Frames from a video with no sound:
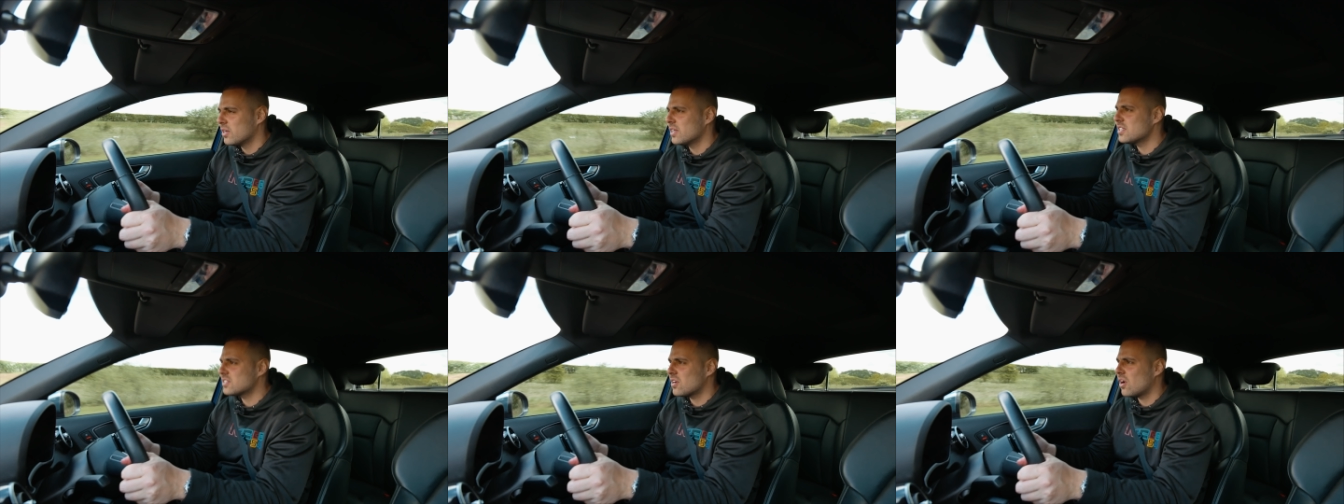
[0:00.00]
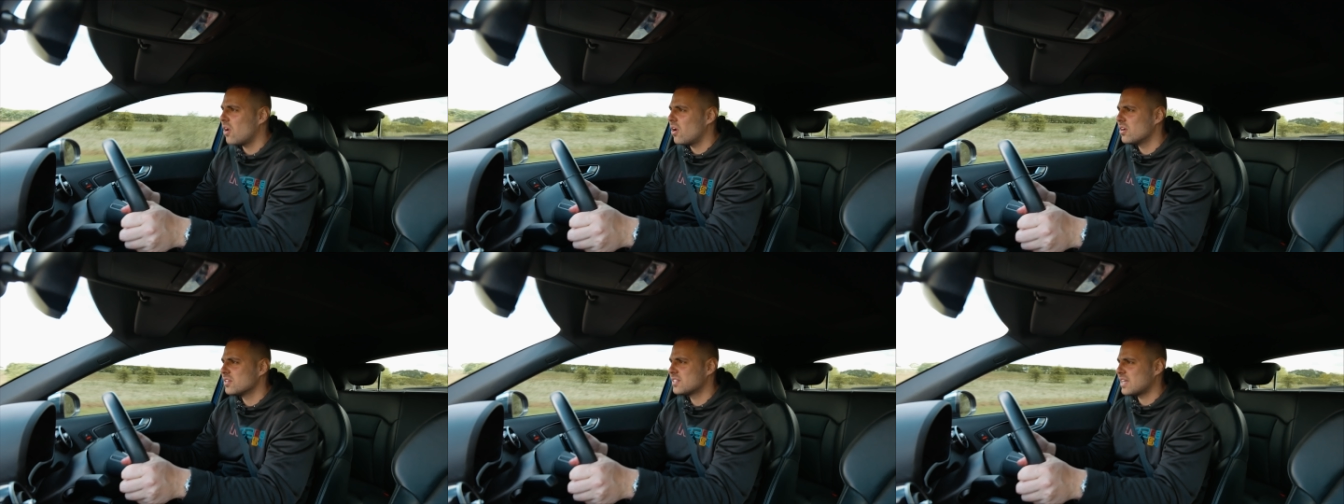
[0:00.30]
what, this
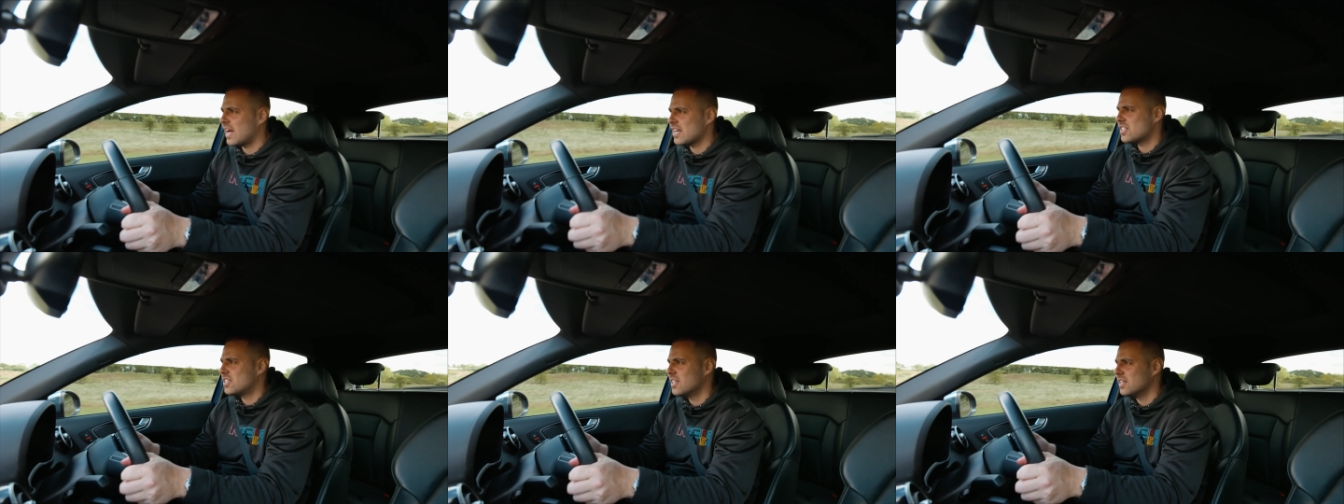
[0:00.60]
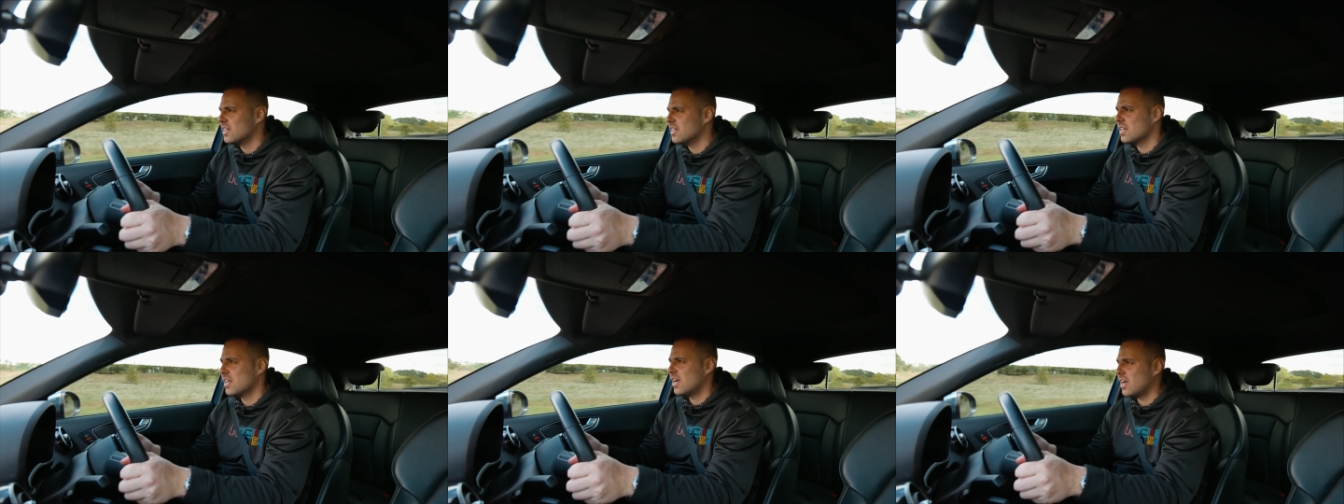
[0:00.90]
car is
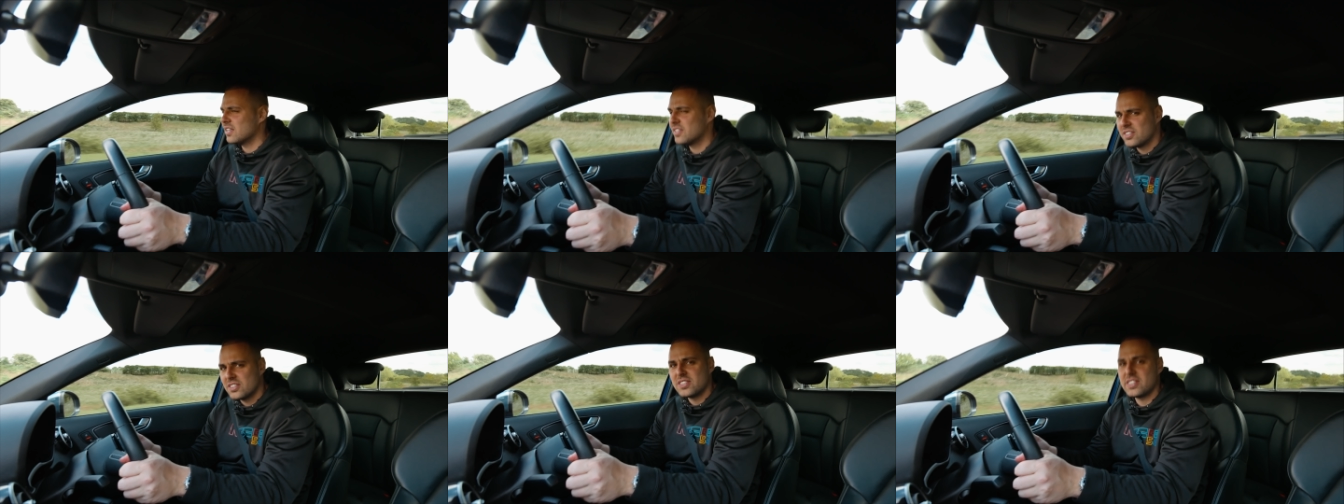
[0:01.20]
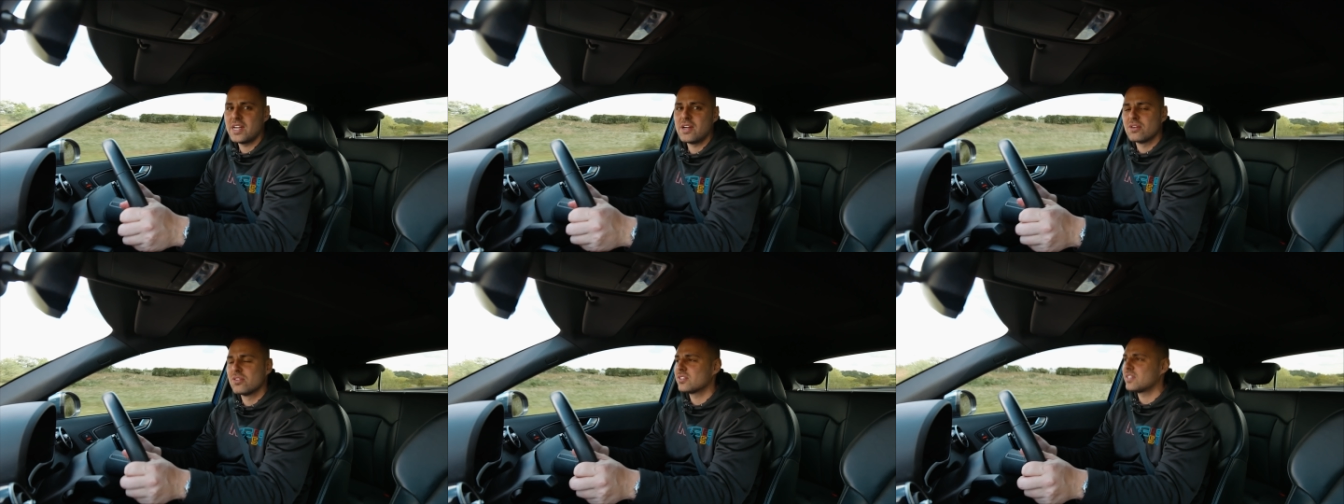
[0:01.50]
actually a
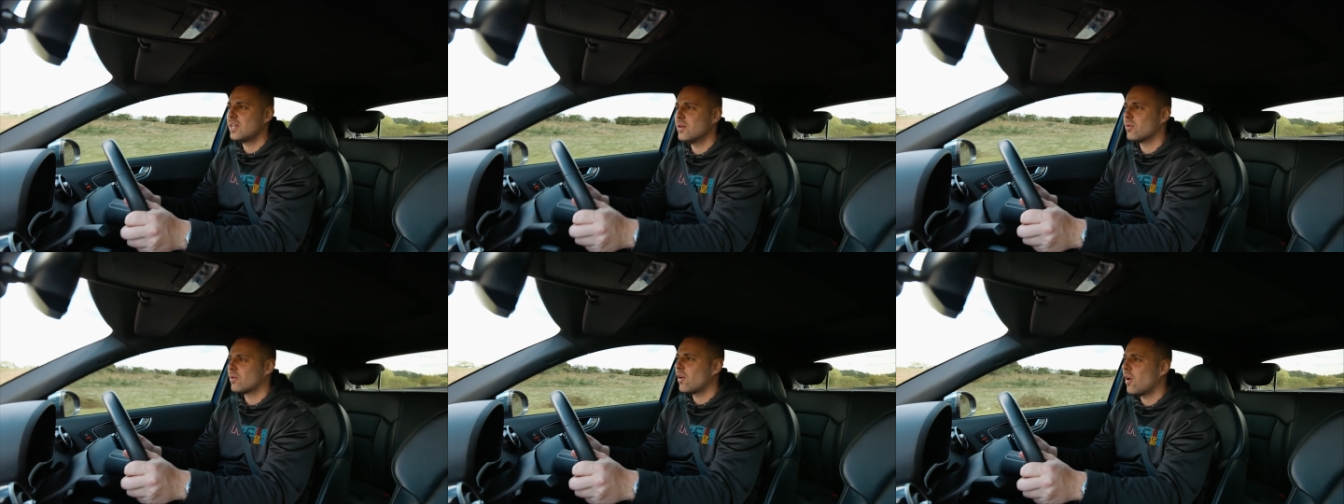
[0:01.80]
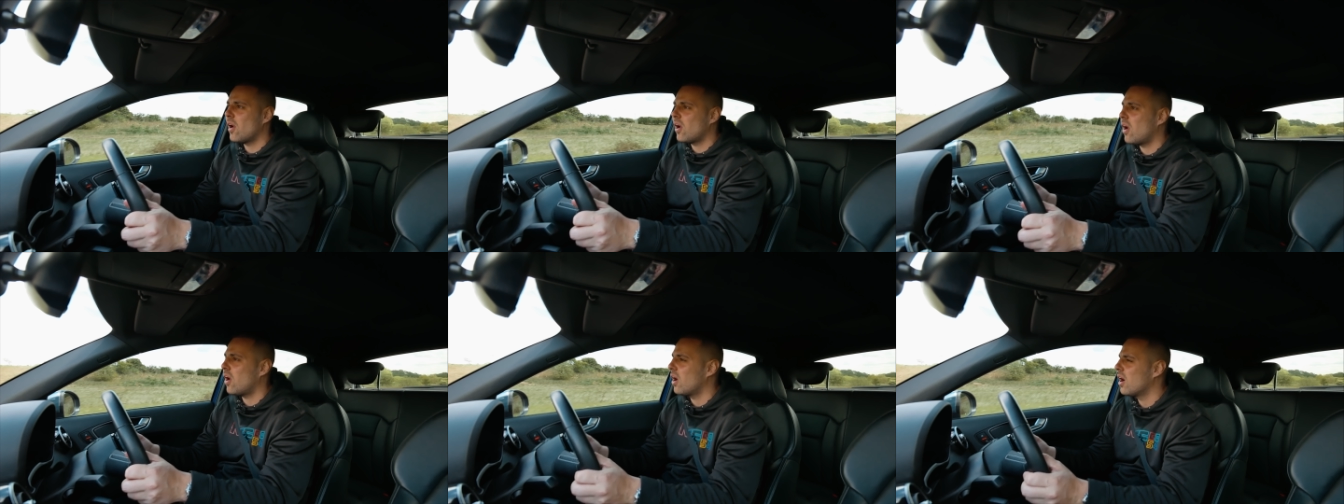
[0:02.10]
serious little
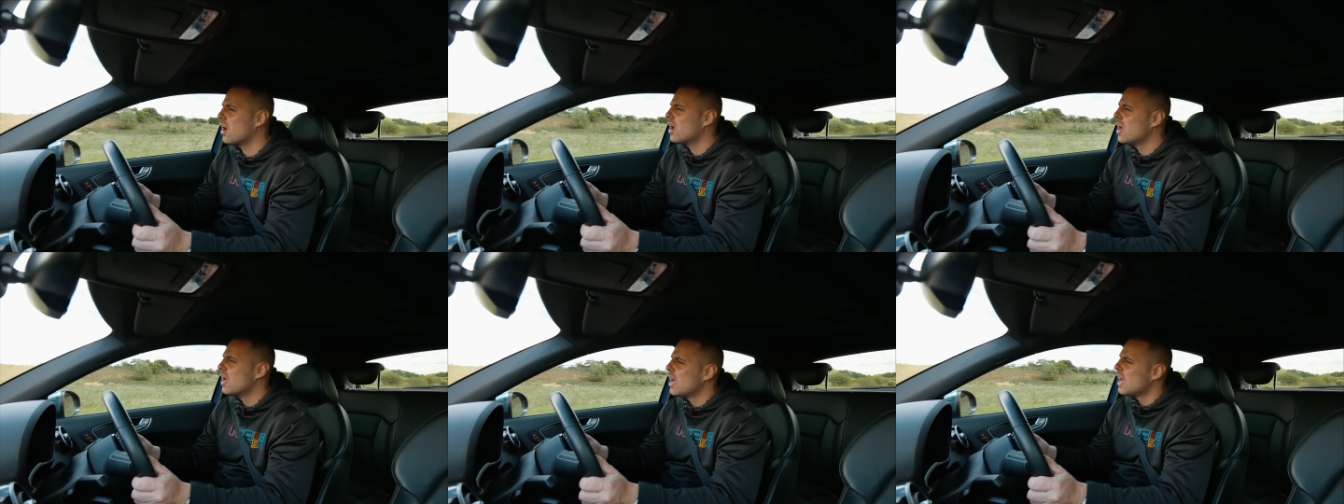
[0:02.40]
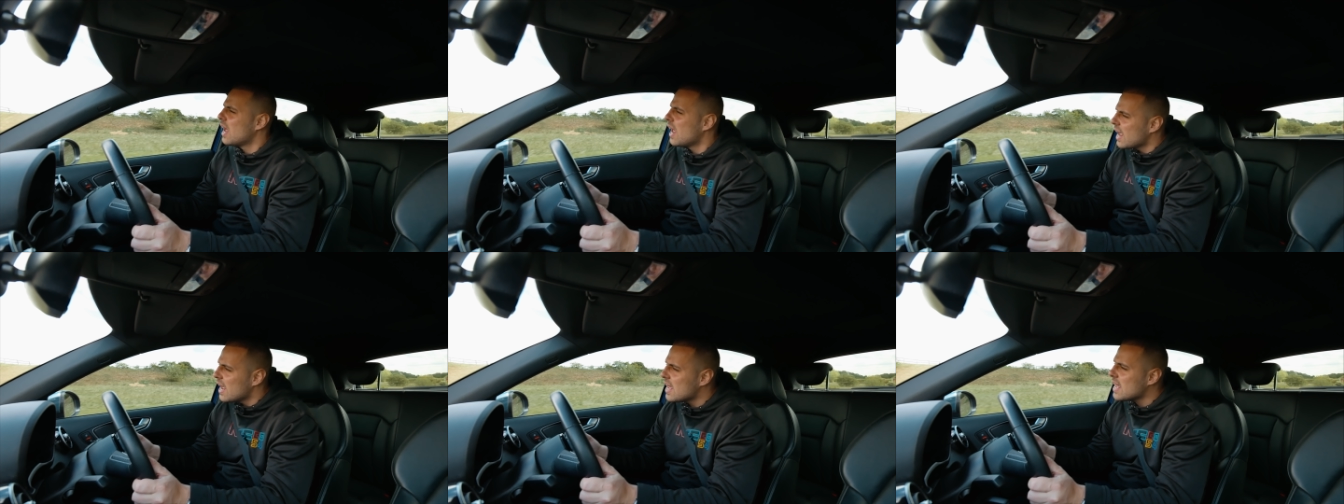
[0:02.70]
car.
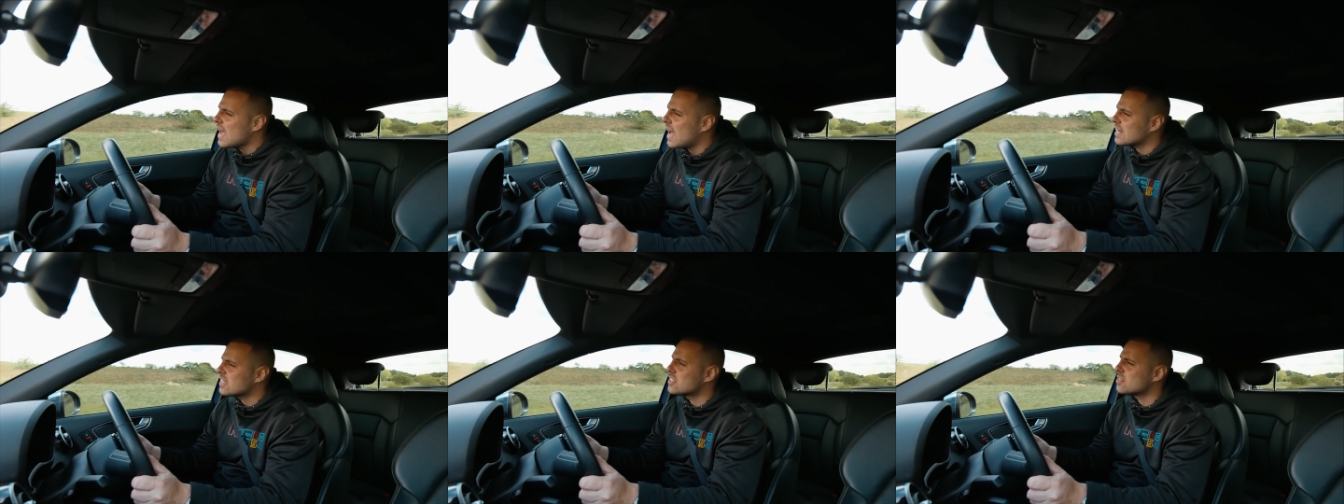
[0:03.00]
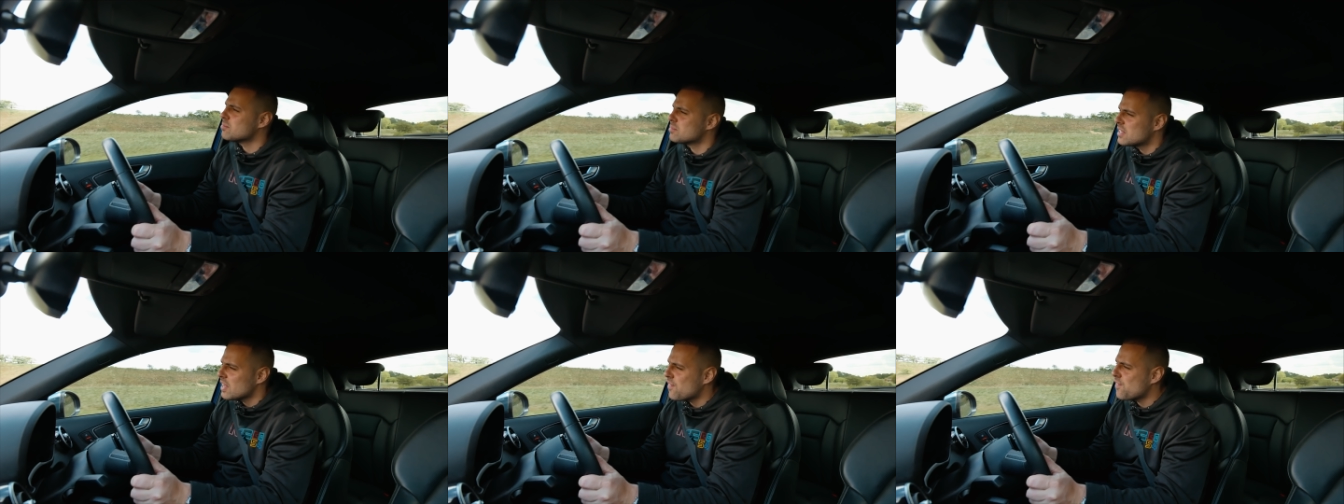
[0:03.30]
He had
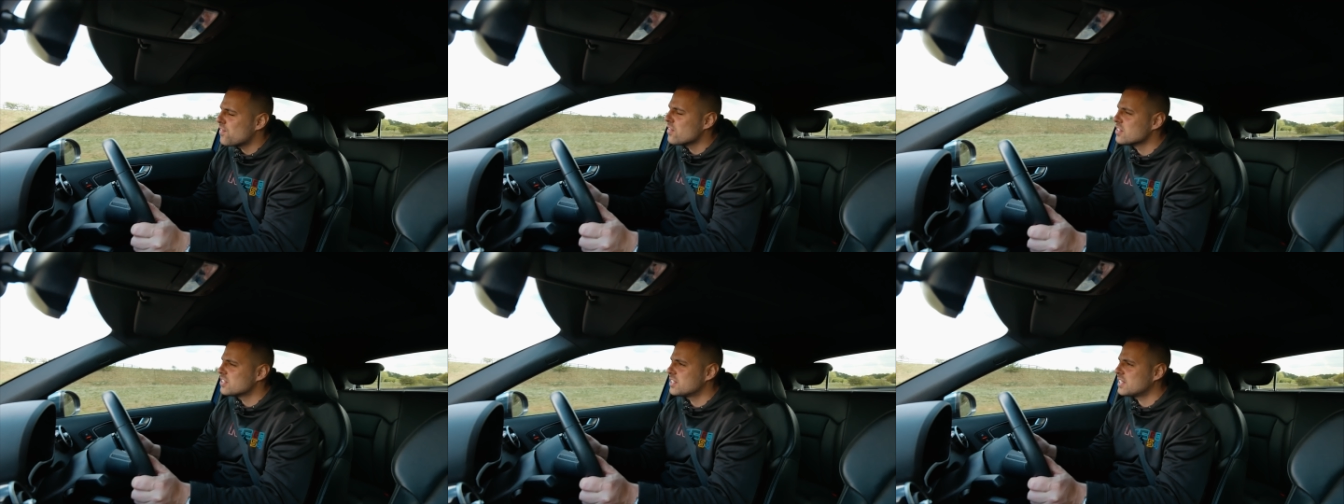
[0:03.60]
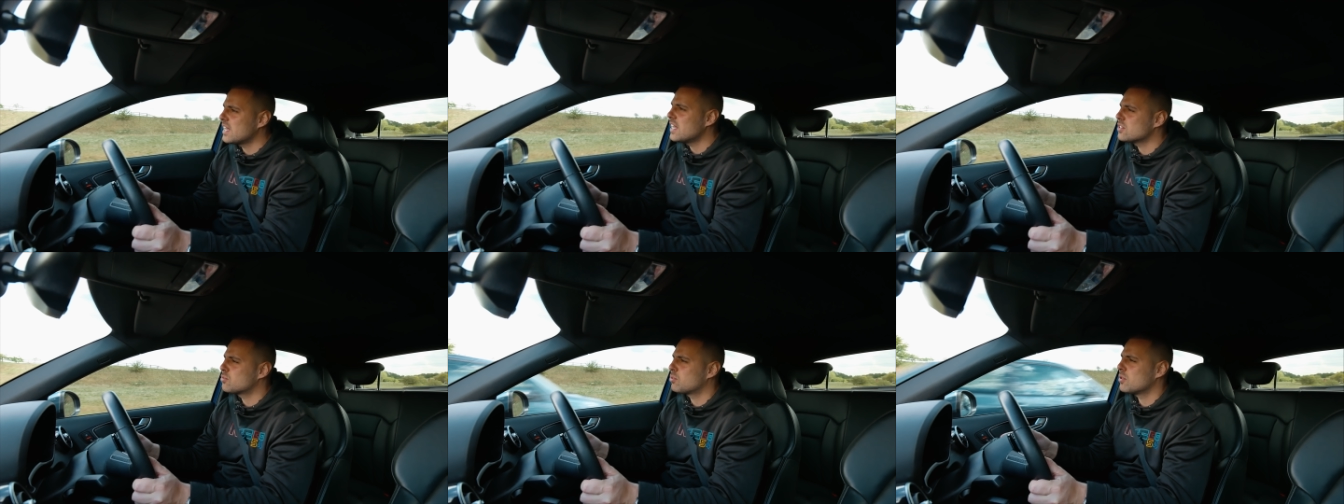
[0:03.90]
some different
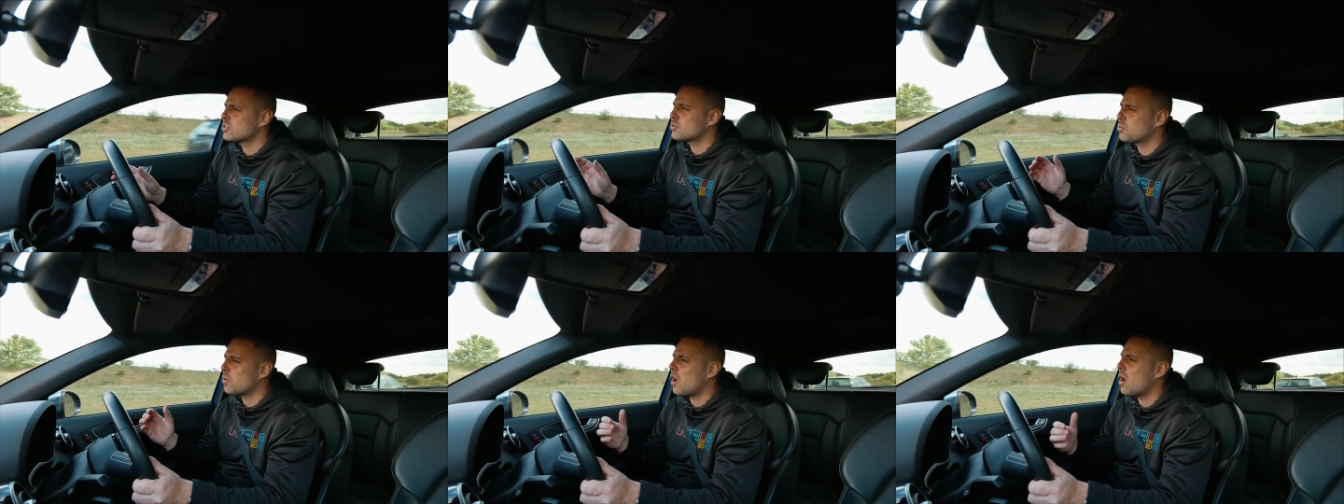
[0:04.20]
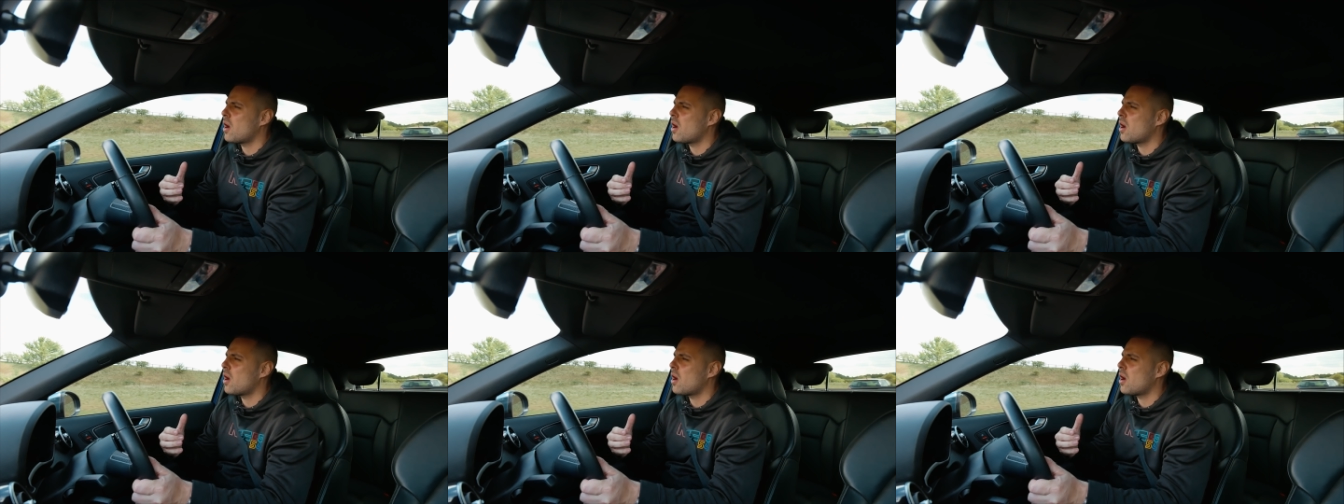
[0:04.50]
seats which were